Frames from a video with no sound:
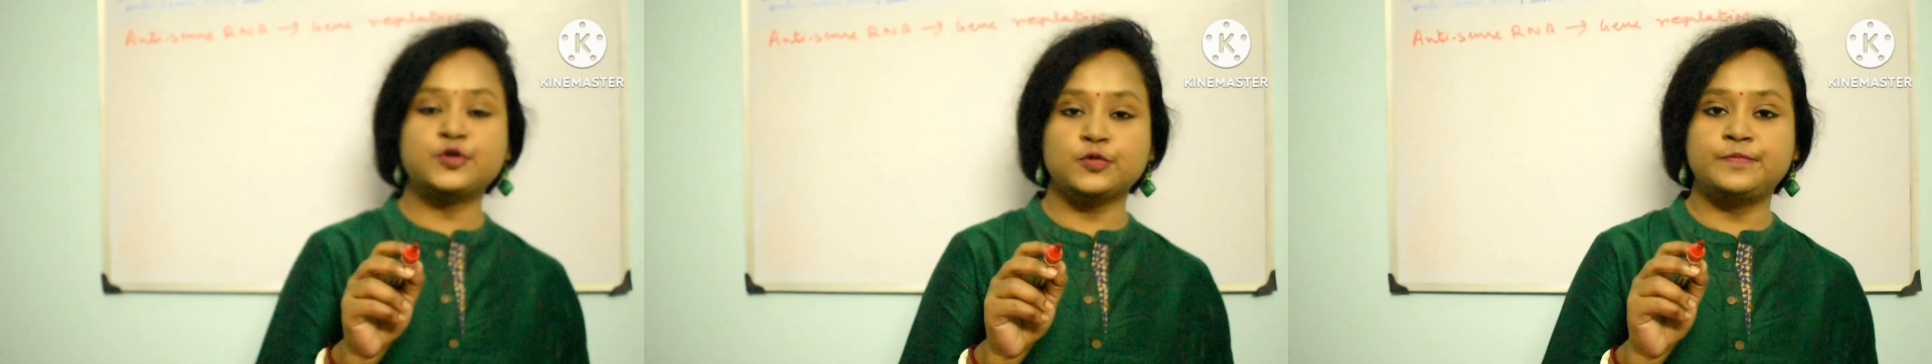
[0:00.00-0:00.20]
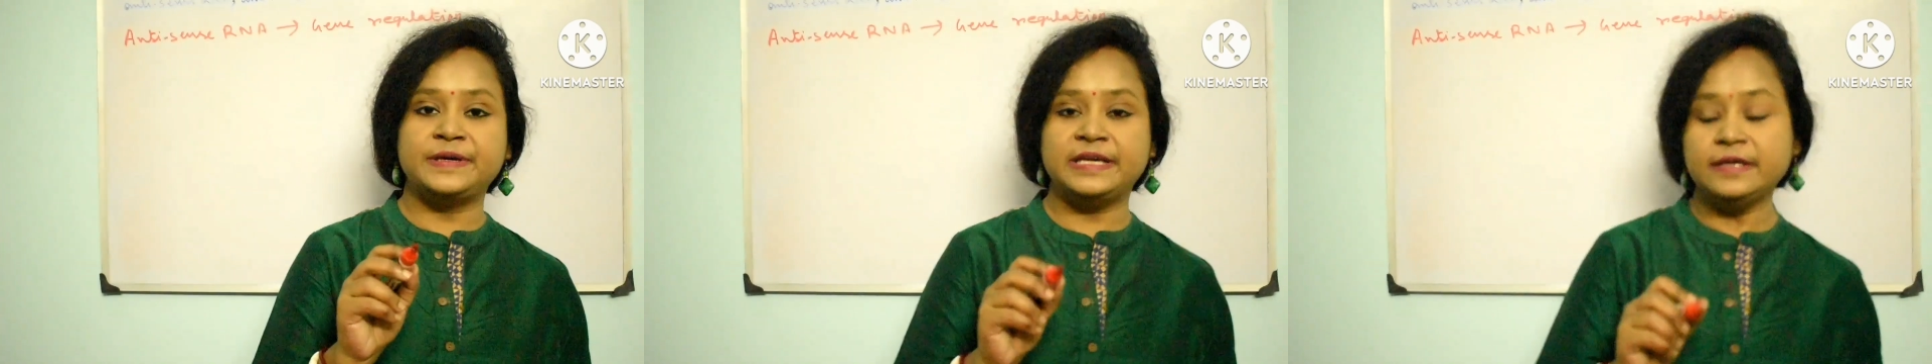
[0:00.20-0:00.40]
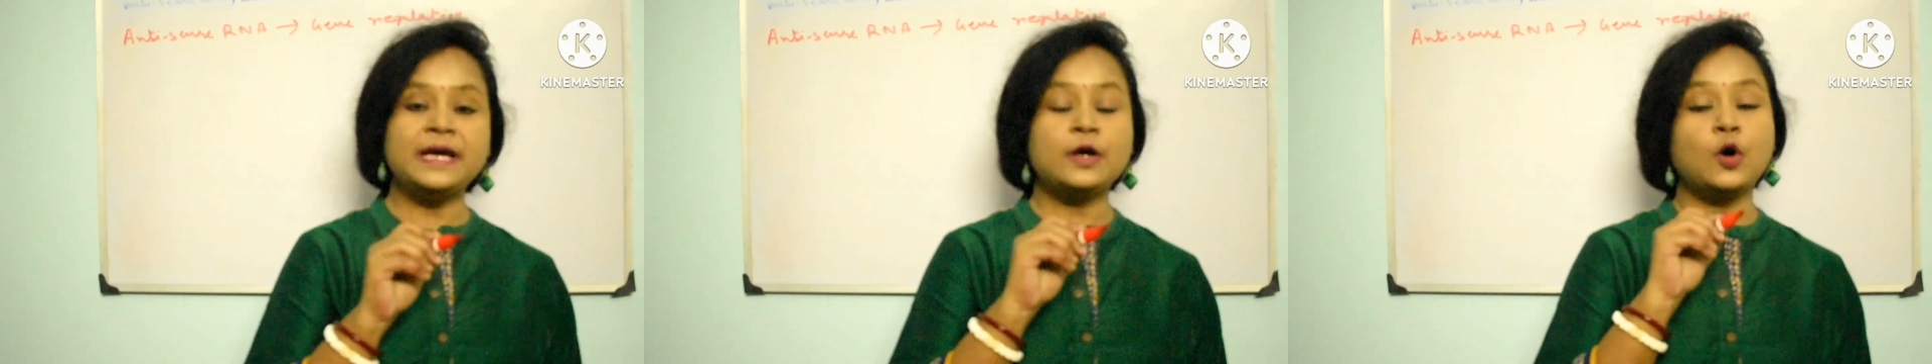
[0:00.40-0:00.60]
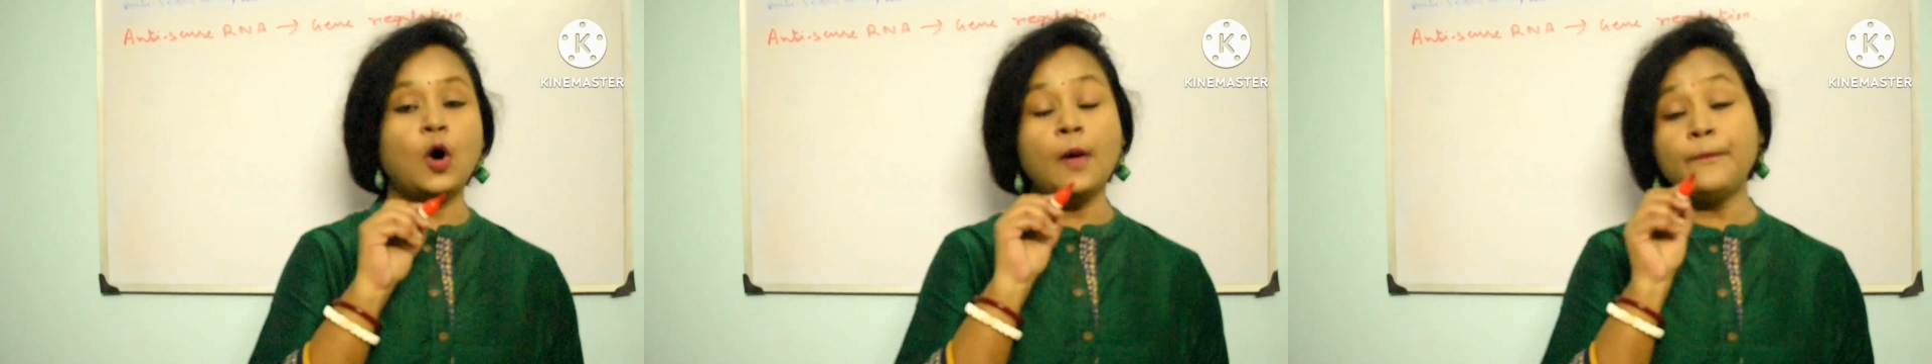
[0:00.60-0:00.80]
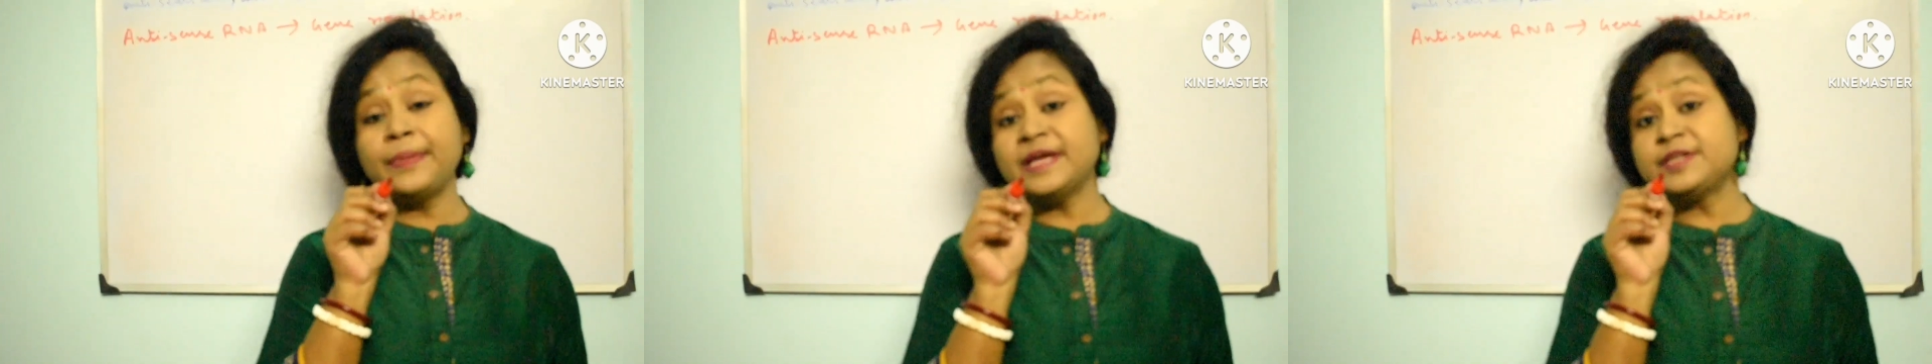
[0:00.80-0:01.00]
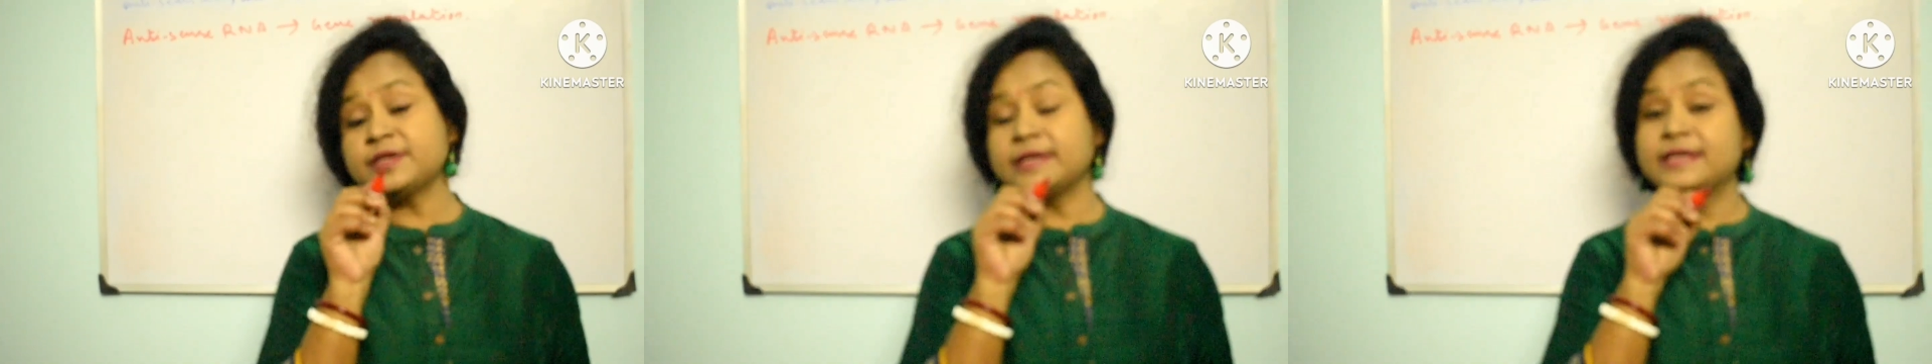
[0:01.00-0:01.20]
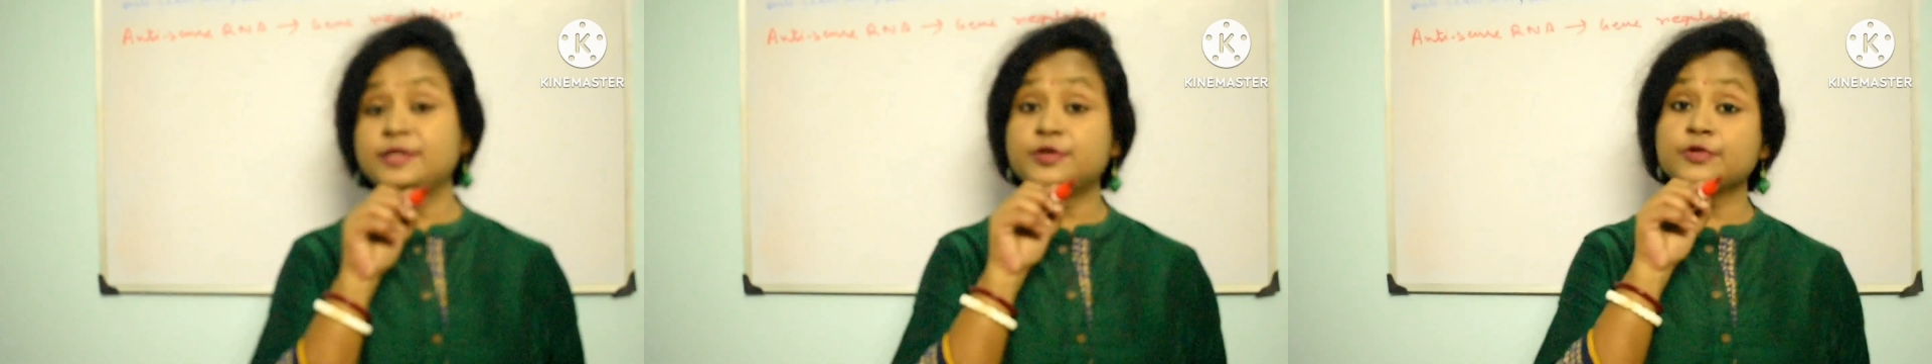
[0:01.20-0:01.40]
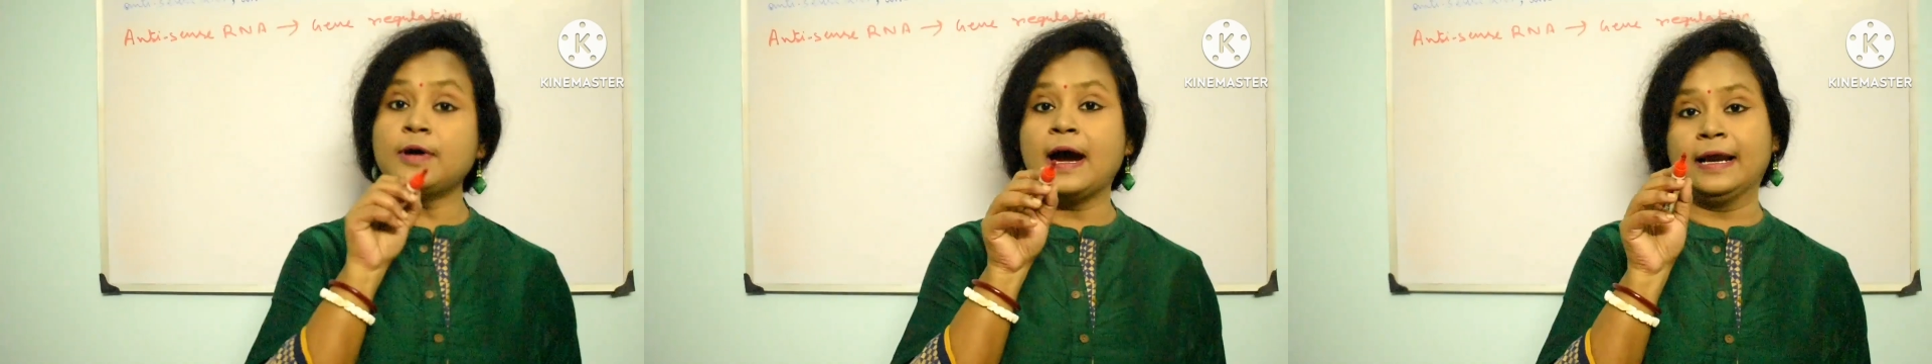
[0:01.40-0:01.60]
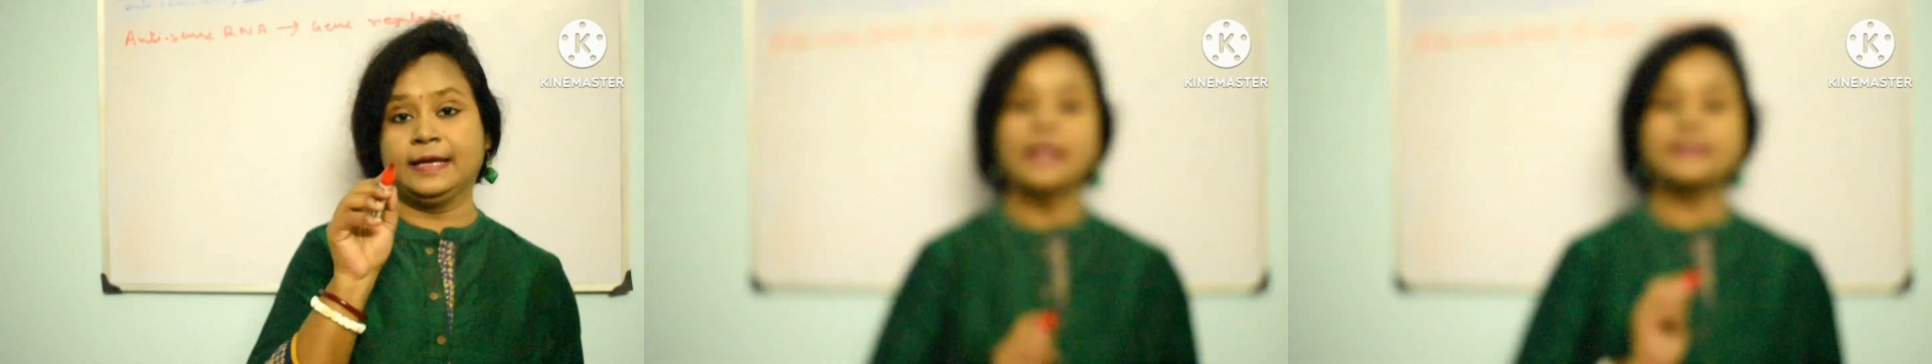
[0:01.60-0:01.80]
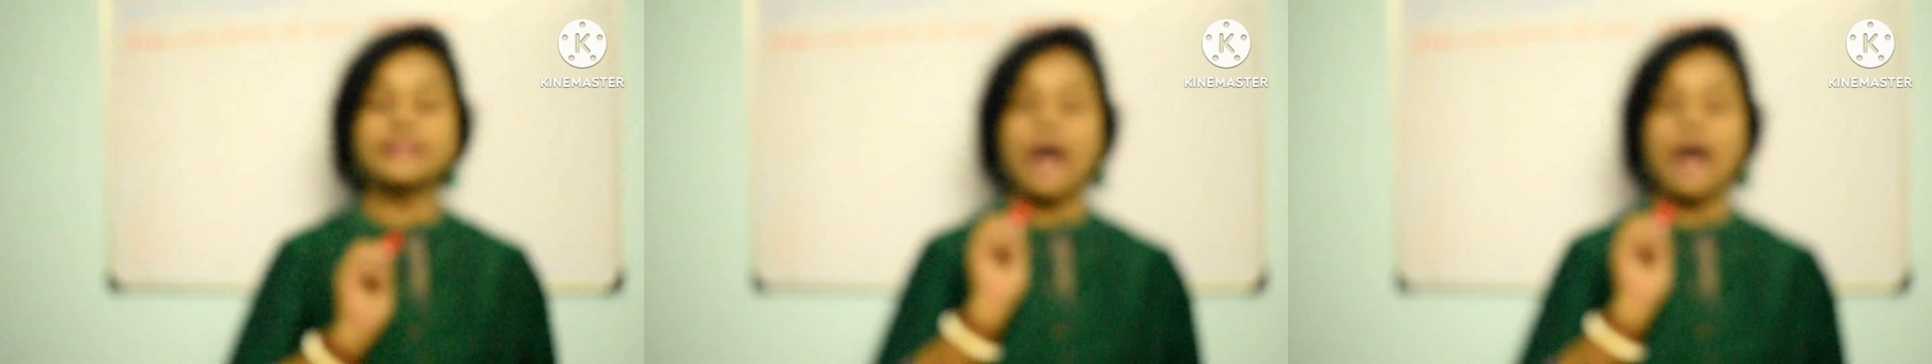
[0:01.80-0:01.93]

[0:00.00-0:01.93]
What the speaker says: to be copied into RNA.